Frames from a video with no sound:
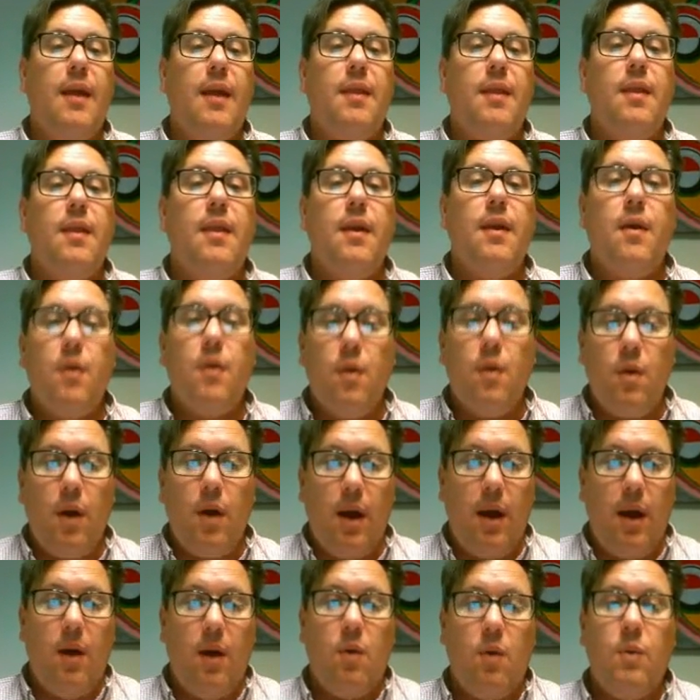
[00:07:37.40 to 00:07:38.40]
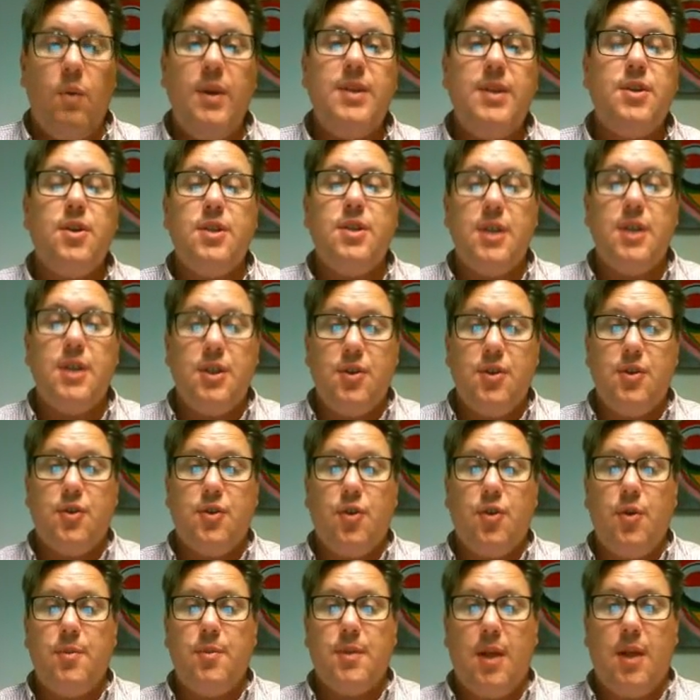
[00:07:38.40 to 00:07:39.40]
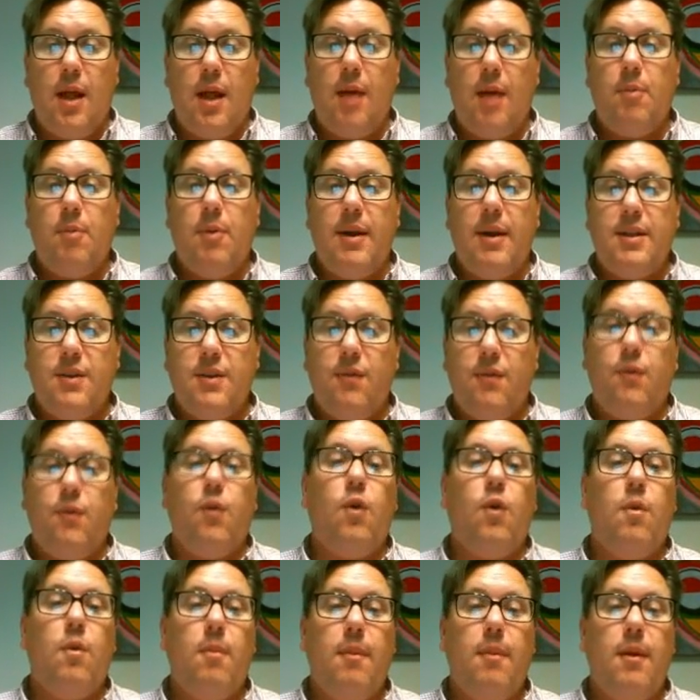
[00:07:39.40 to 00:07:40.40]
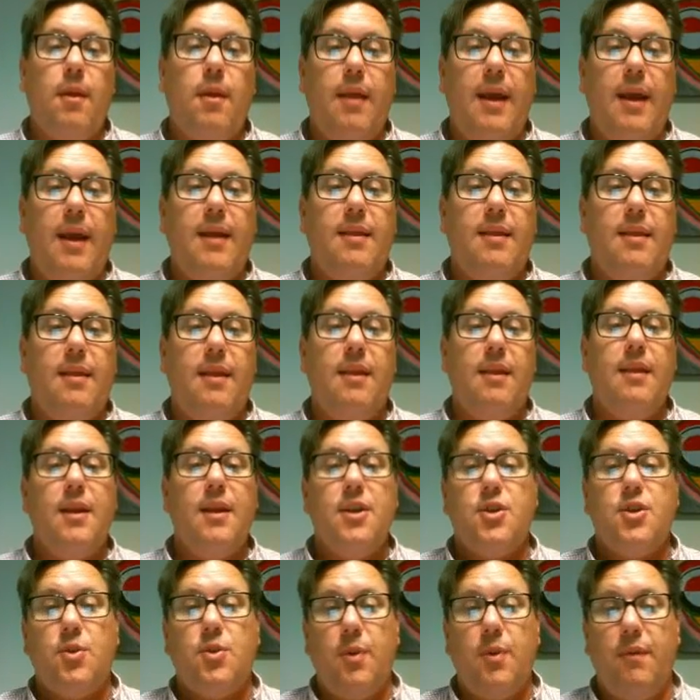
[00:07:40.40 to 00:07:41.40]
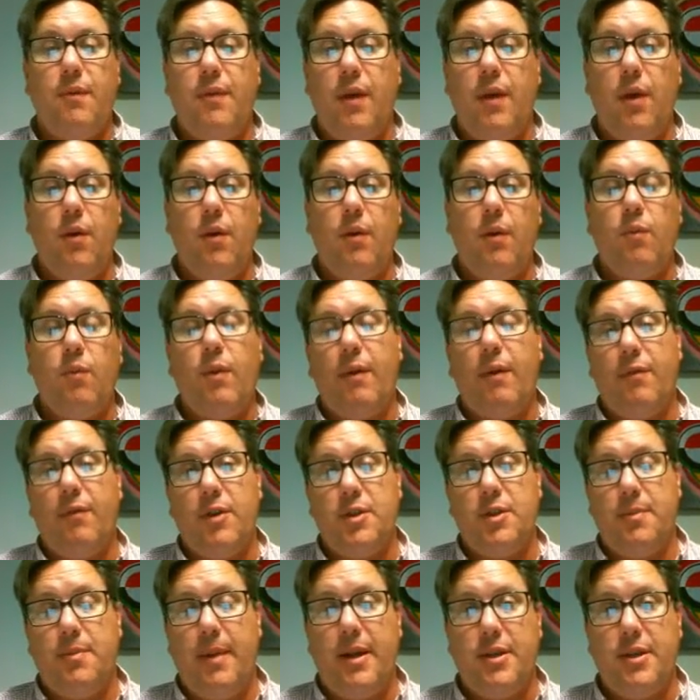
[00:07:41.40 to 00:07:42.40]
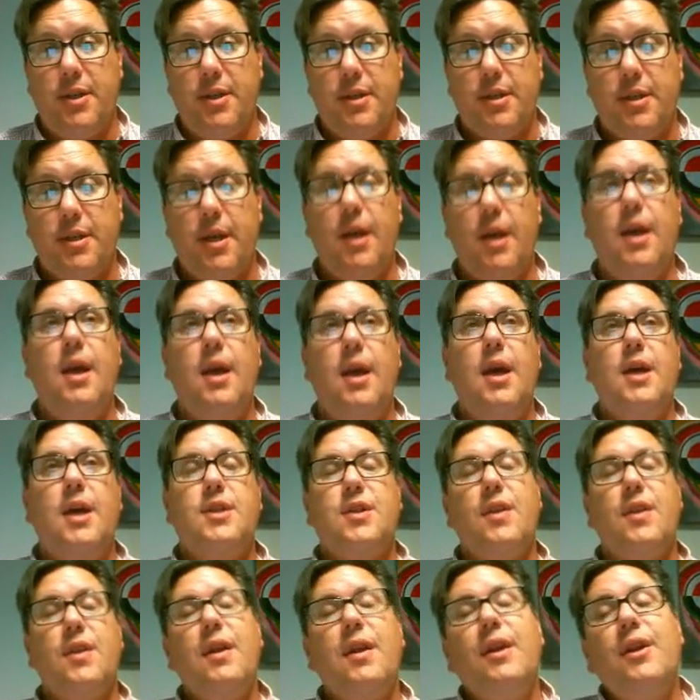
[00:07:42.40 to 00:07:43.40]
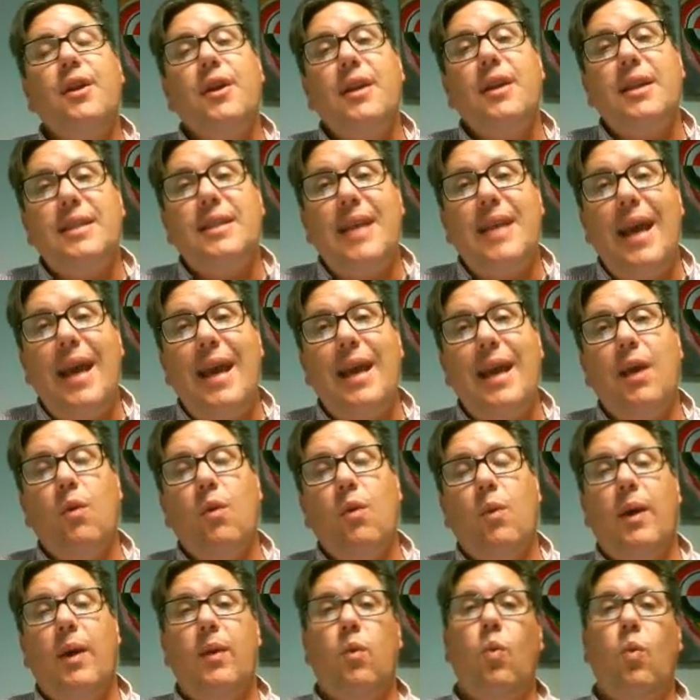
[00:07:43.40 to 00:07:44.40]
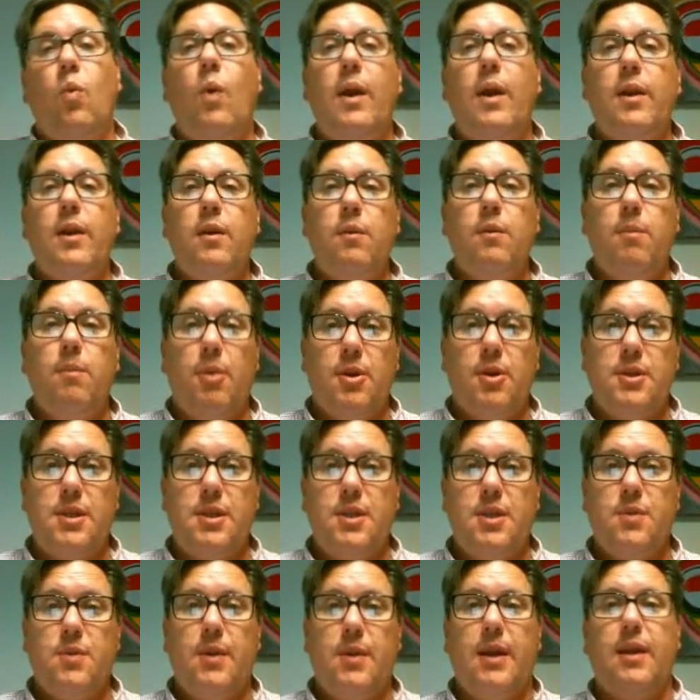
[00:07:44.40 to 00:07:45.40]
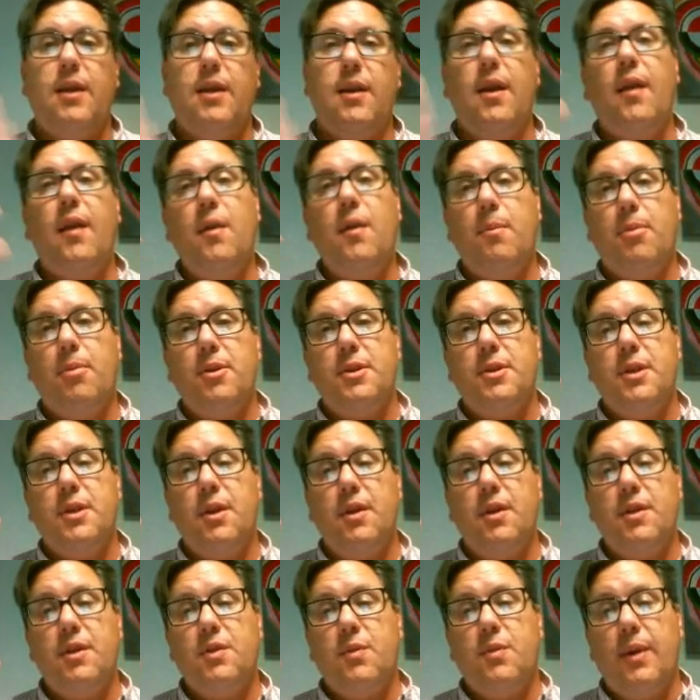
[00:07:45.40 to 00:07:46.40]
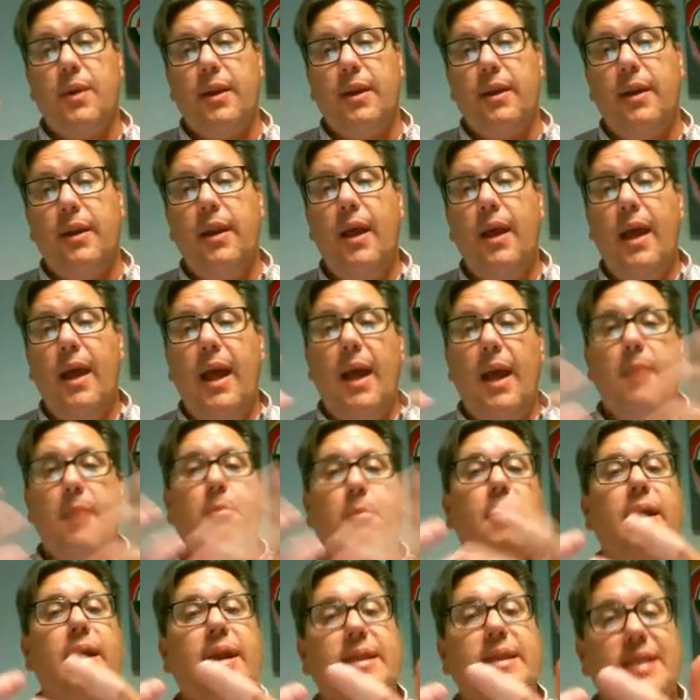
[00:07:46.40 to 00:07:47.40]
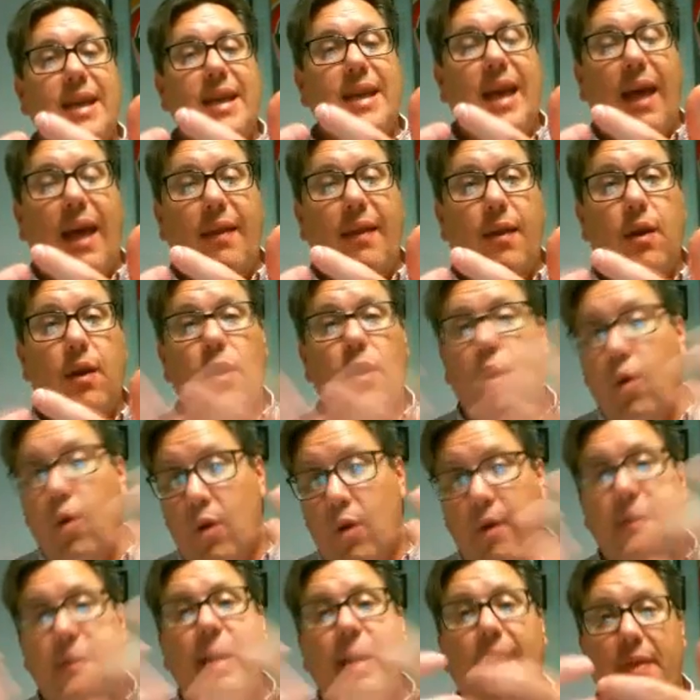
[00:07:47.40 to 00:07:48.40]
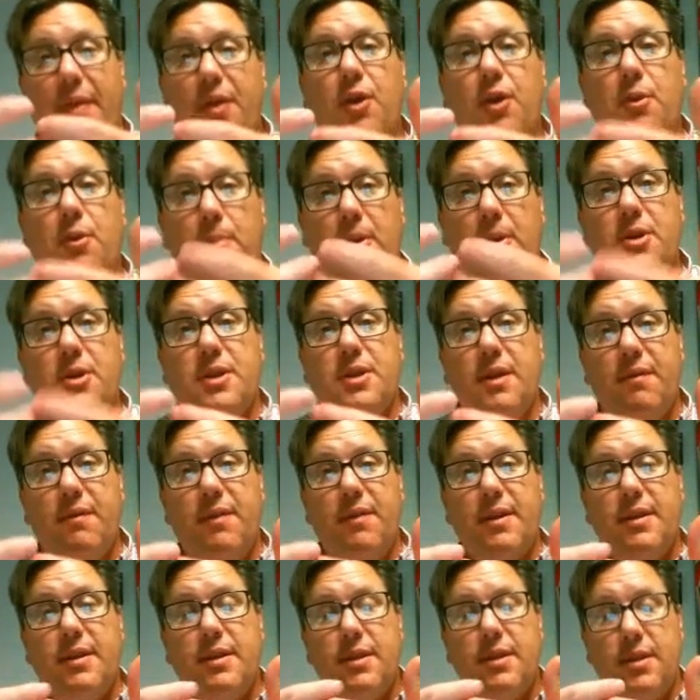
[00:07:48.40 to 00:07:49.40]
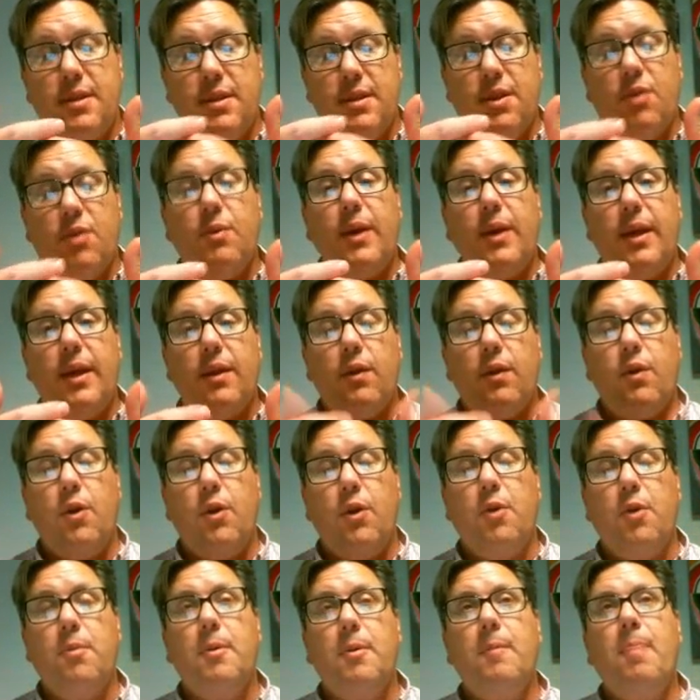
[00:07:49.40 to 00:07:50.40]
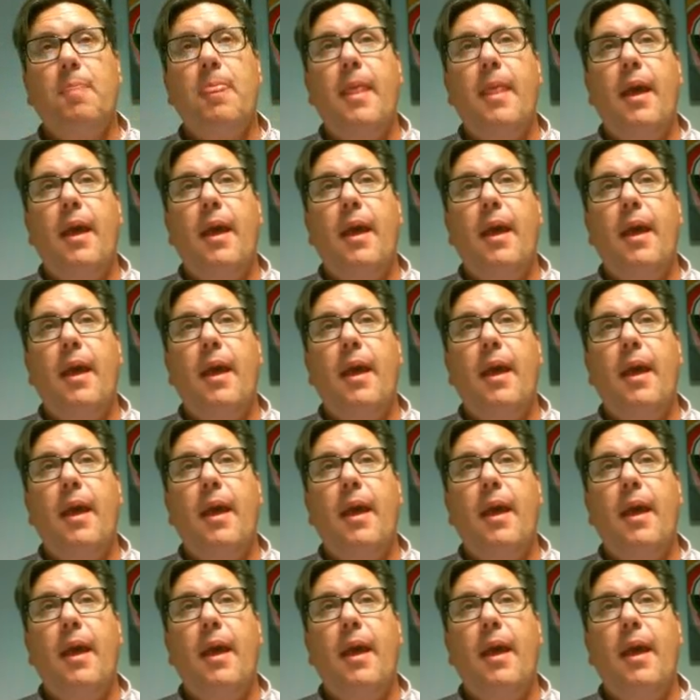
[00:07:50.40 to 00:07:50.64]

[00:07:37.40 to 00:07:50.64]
And the research interest groups collaborate to formulate the literature review and reference pages. So then you're going to take what one person has written, another person has written, and bring it together, or that third person if it's 3 in the group.